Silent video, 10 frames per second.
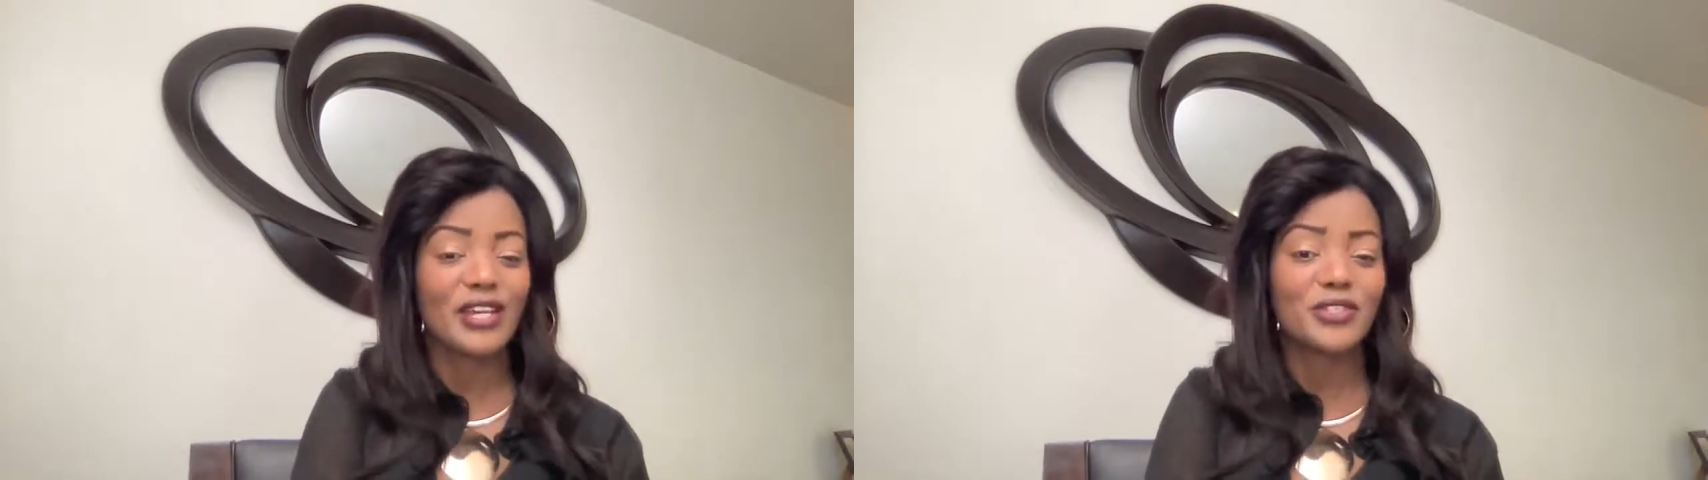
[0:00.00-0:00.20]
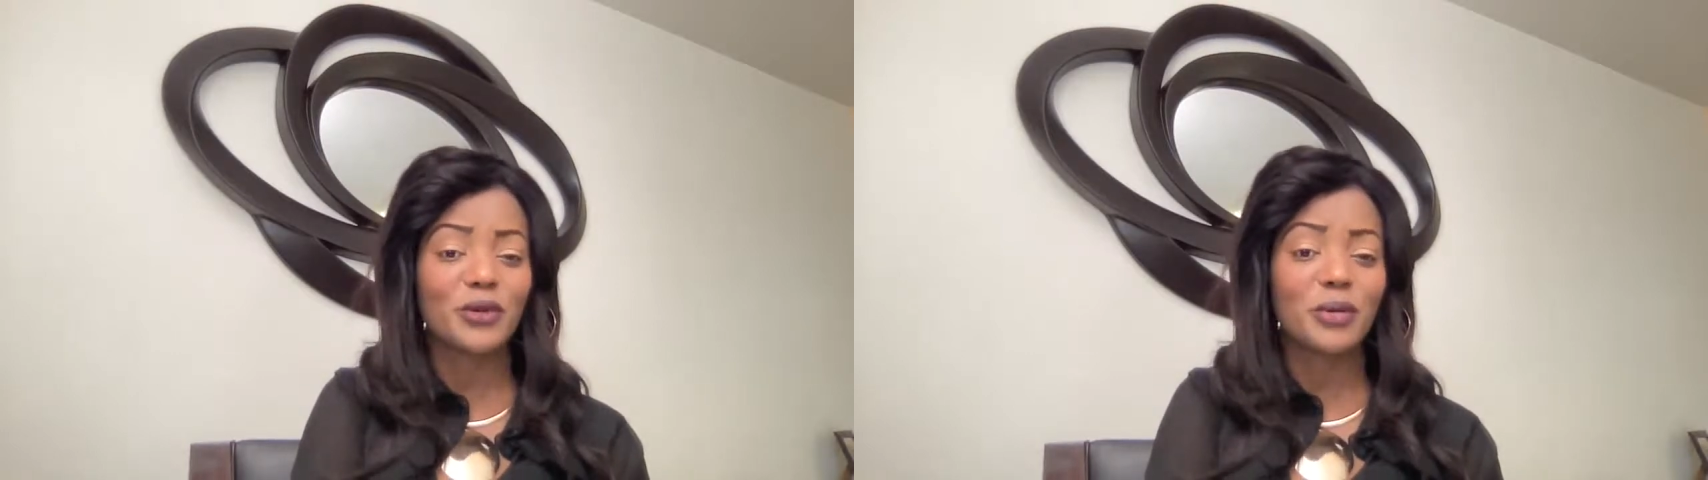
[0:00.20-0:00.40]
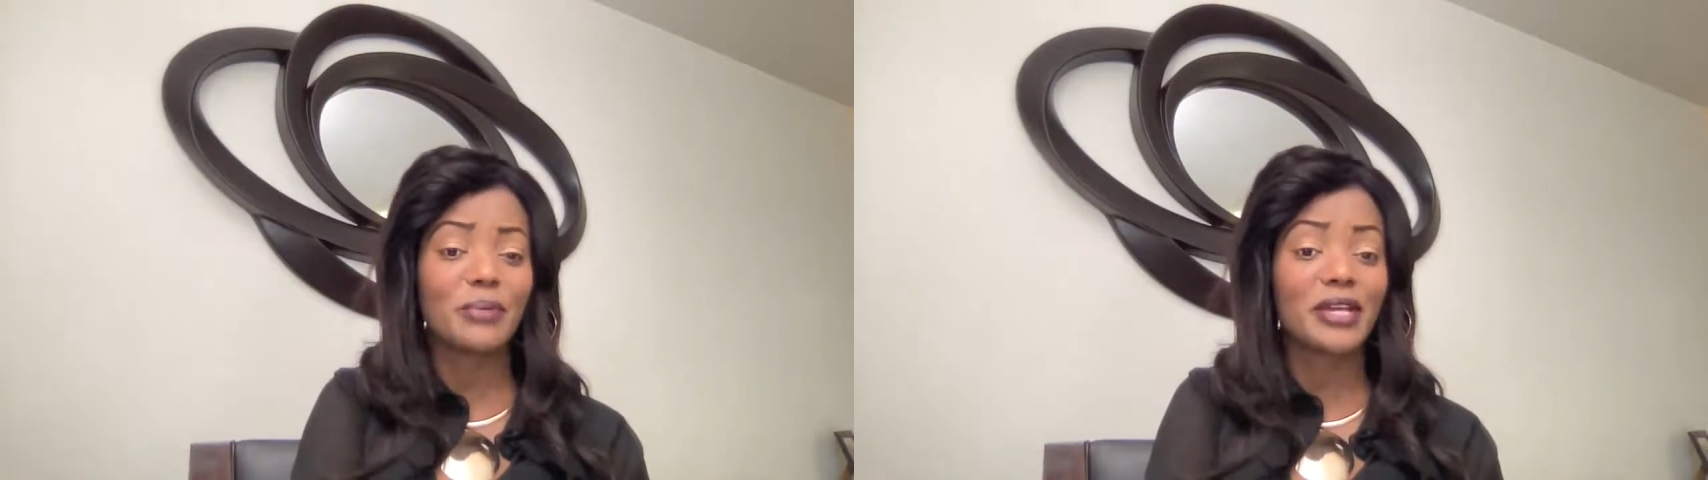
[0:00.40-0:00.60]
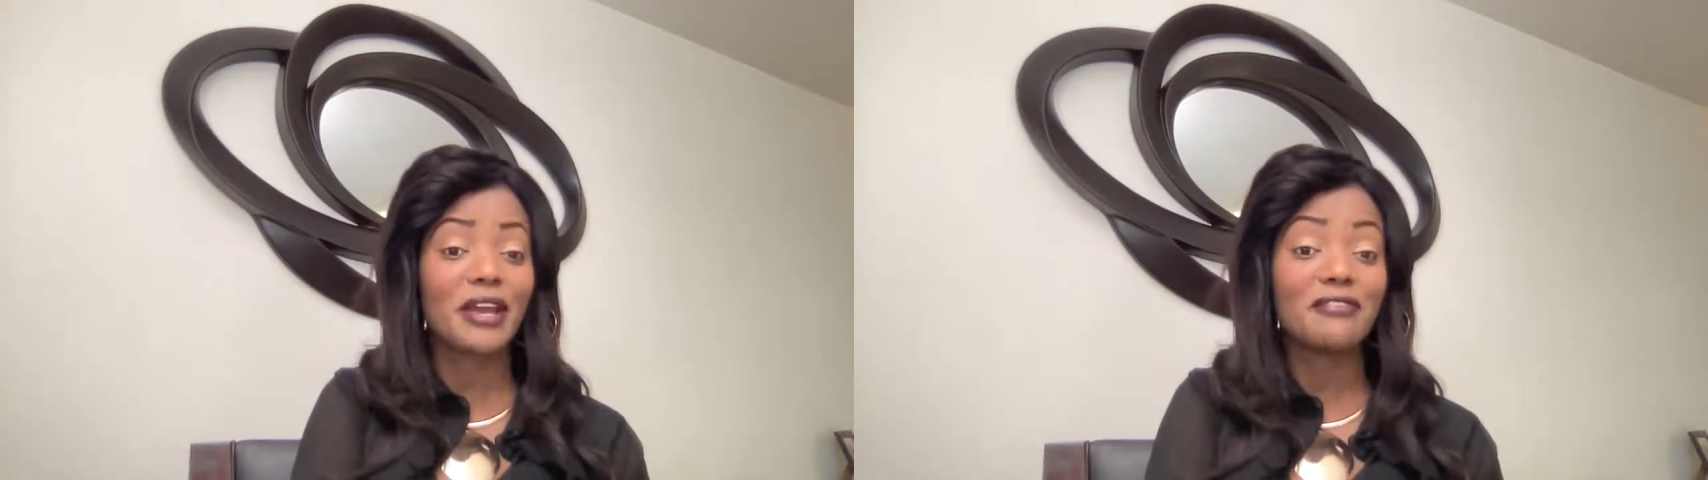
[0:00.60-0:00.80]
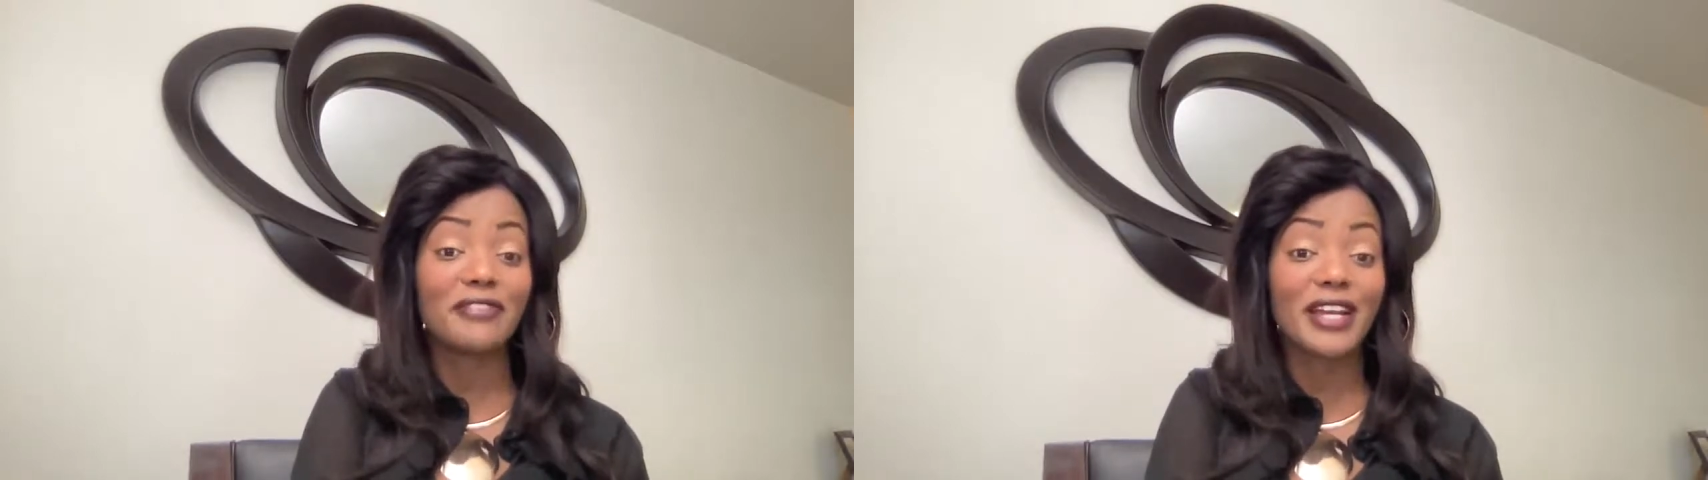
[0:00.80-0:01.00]
So we
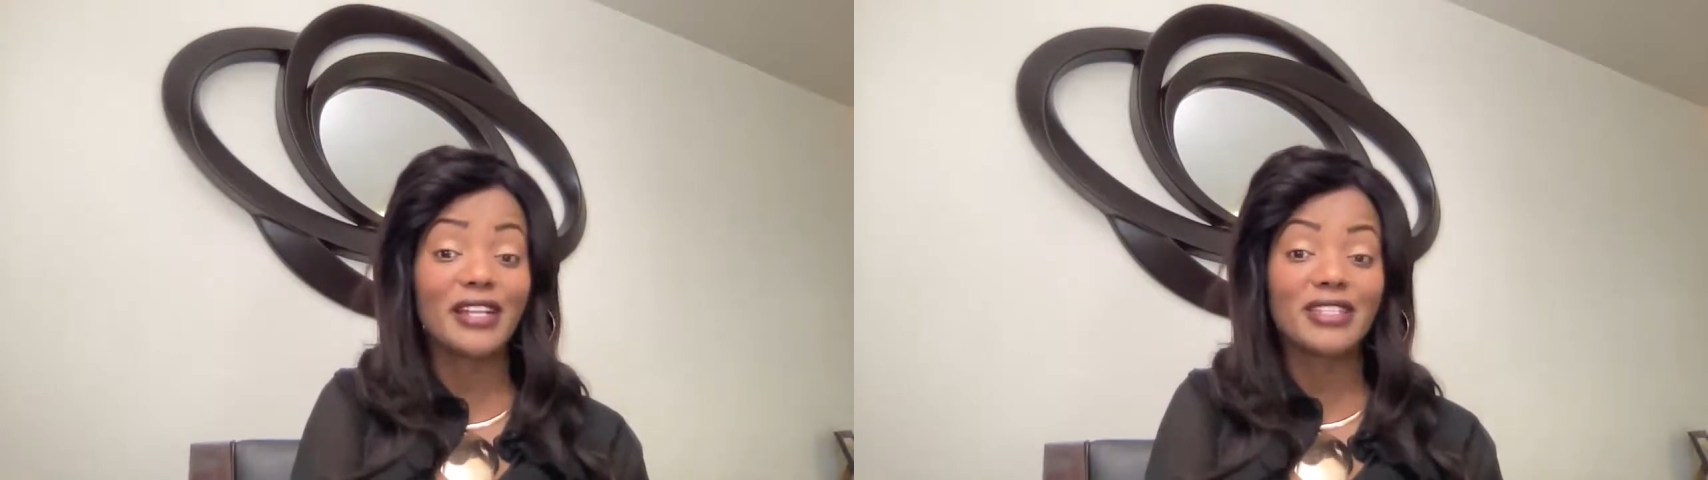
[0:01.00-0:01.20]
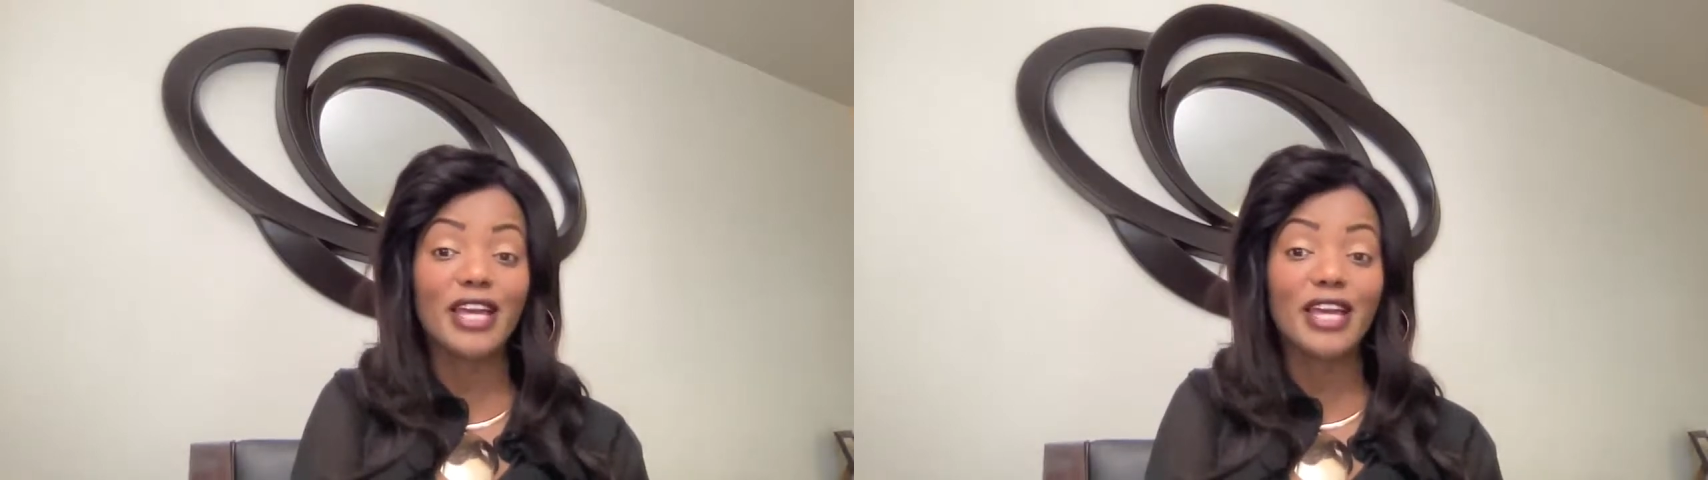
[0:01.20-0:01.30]
became friends.